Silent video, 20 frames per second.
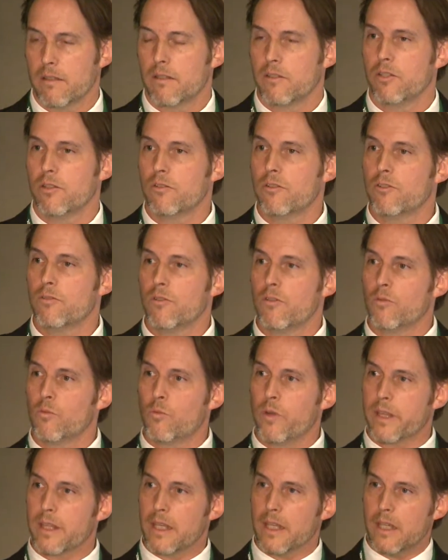You could do it
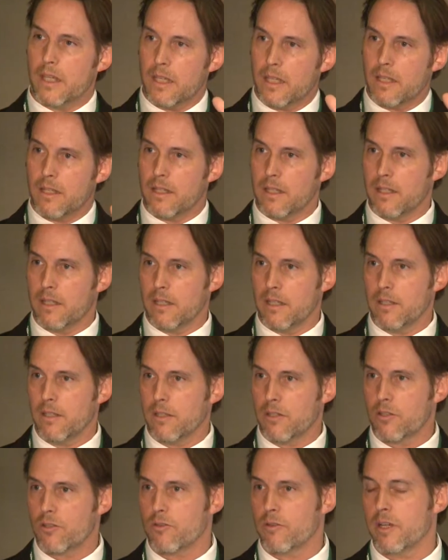within an
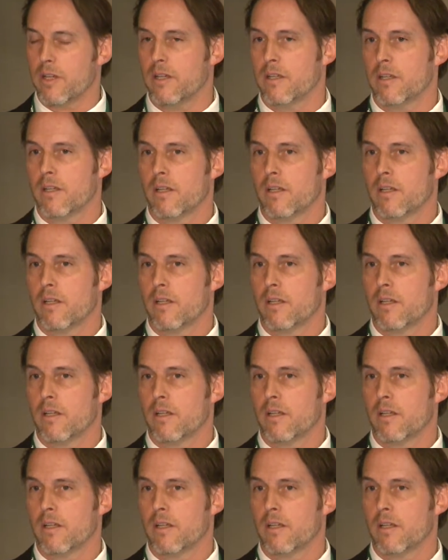industry